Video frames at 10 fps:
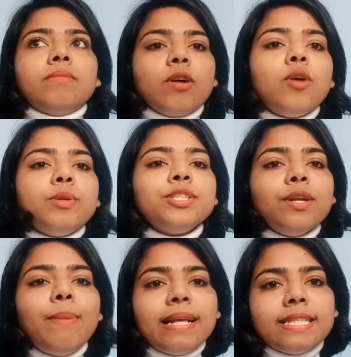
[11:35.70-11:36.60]

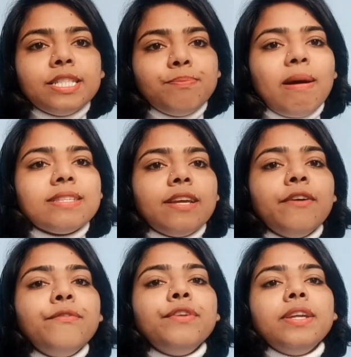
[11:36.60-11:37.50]
commercial batches pass
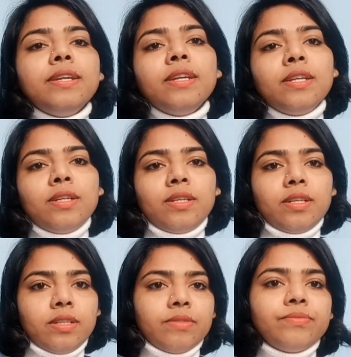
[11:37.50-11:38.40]
every
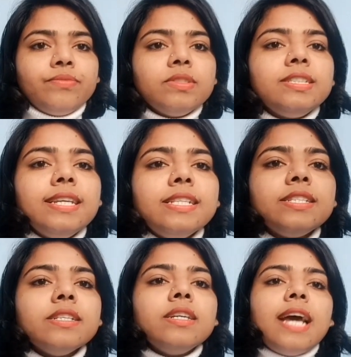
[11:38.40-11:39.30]

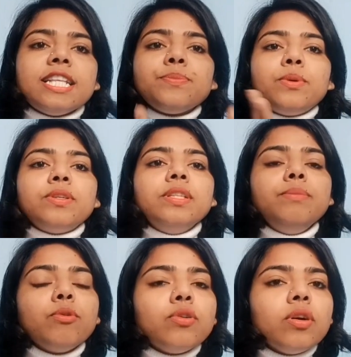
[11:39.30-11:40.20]
test as per
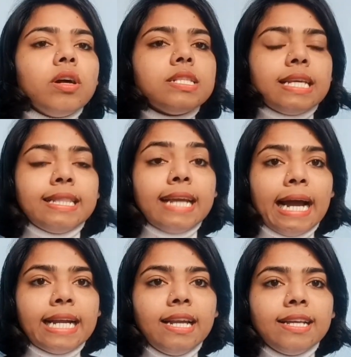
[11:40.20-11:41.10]
the protocols and the
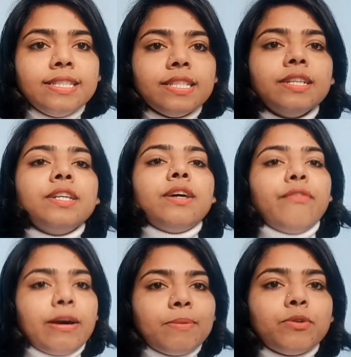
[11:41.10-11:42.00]
guidelines
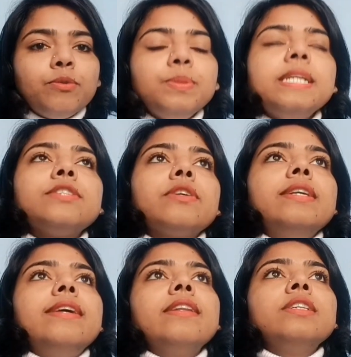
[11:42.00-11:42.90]
of pharmacopoeias,
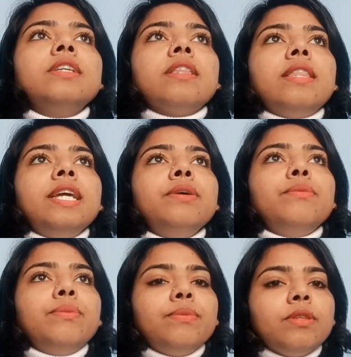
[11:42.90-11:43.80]
okay, then
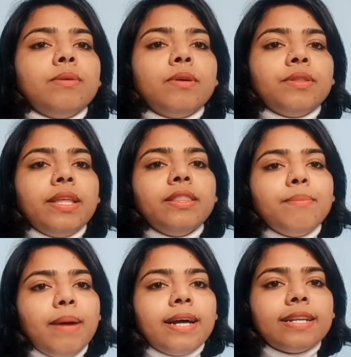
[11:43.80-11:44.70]

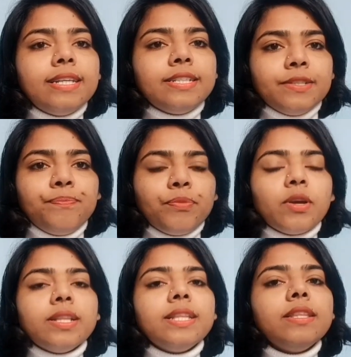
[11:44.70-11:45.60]
the market,
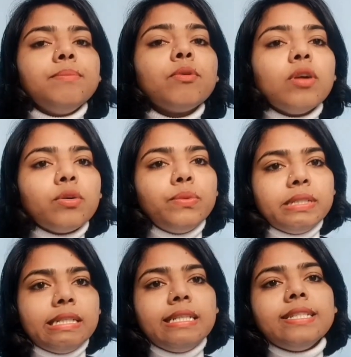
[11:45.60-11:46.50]
okay, then the product
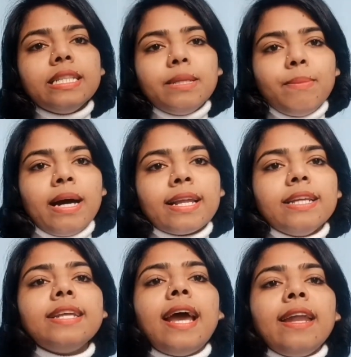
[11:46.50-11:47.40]
will release in the
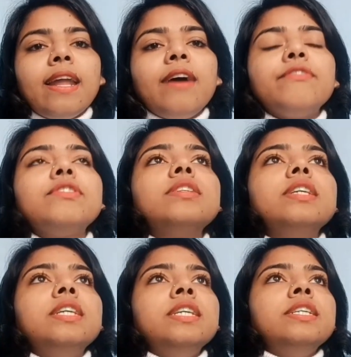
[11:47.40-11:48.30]
market. And after
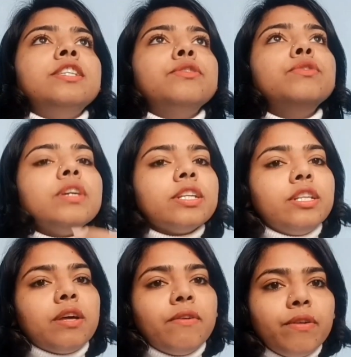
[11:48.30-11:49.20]
a regular
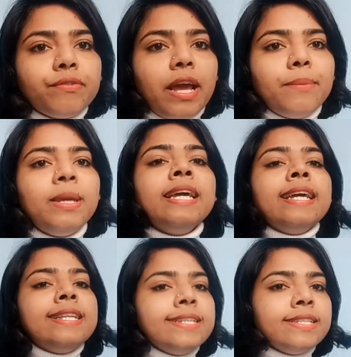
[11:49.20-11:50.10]
interval of time
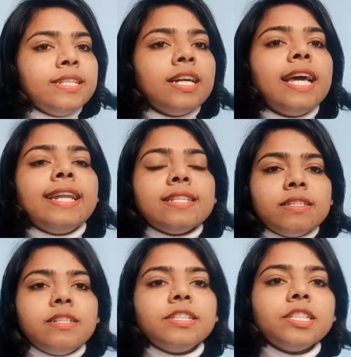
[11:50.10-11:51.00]
in real and
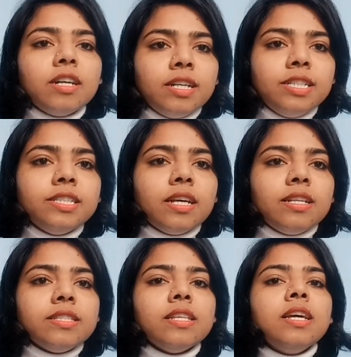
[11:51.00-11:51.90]
accelerated
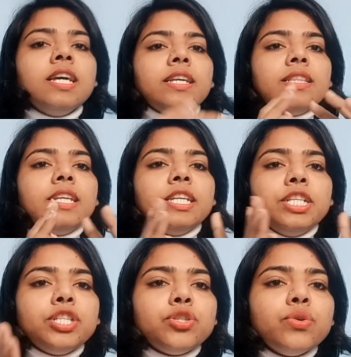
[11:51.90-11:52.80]
conditions, the
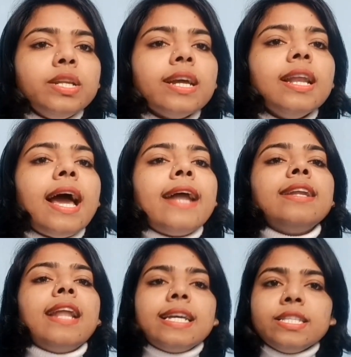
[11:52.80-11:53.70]
historical
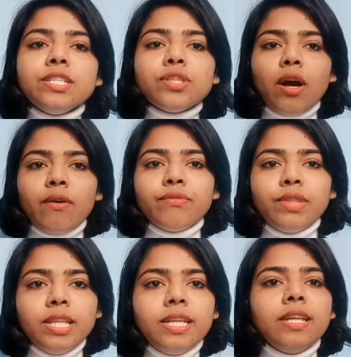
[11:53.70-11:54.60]
analysis
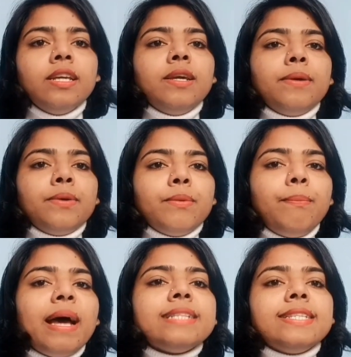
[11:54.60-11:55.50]
of the
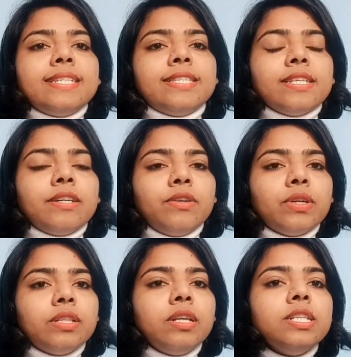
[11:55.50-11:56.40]
batches,
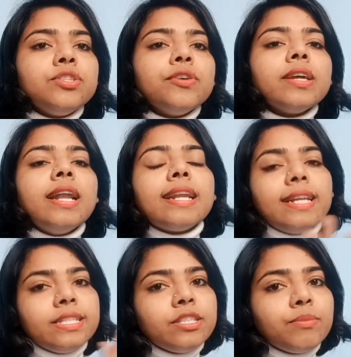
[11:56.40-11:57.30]
okay, the historical
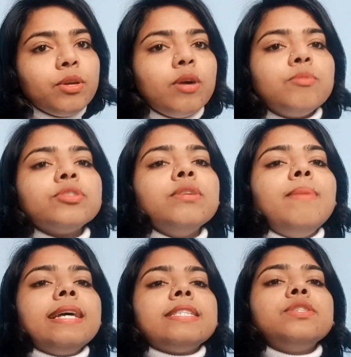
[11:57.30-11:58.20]
analysis of the commercial
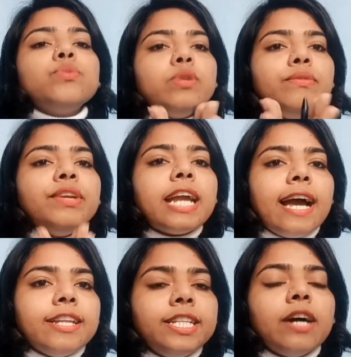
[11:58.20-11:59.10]
batches will be
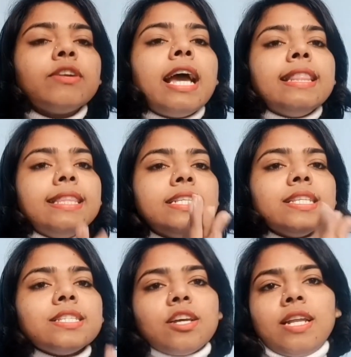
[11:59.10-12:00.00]
carried out, and this
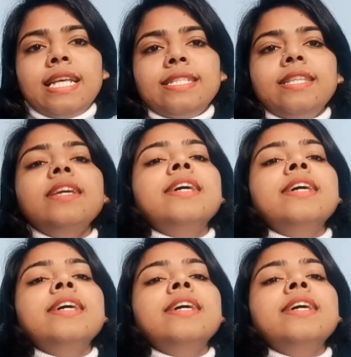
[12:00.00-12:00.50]
is called as the